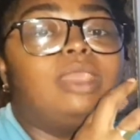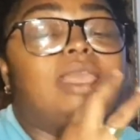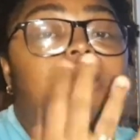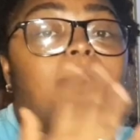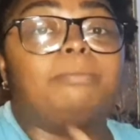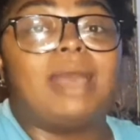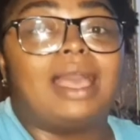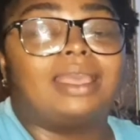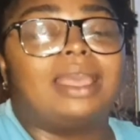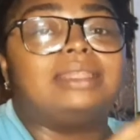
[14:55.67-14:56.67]
and come
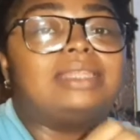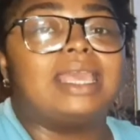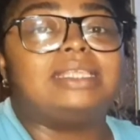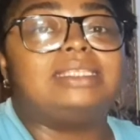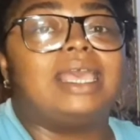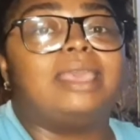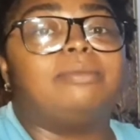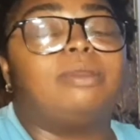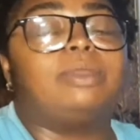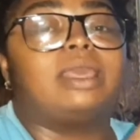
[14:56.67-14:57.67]
back at
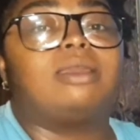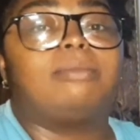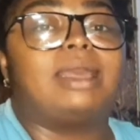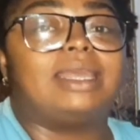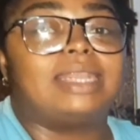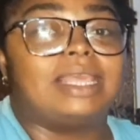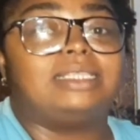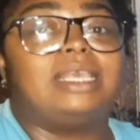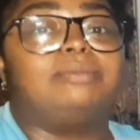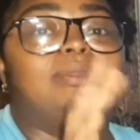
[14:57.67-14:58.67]
nighttime. And when I come back at
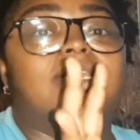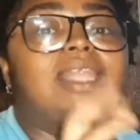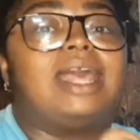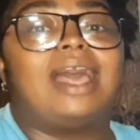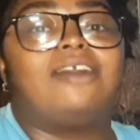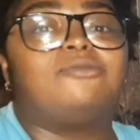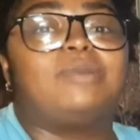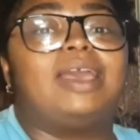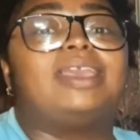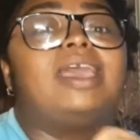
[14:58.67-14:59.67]
nighttime, then I have
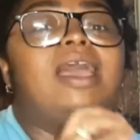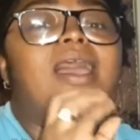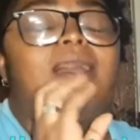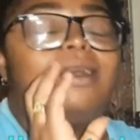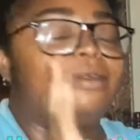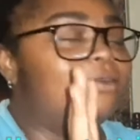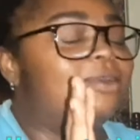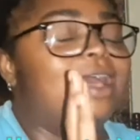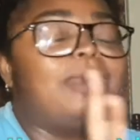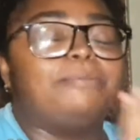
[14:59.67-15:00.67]
my...
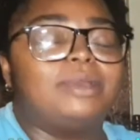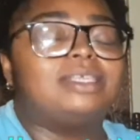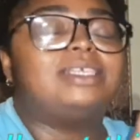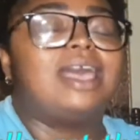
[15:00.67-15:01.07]
Ooh, I must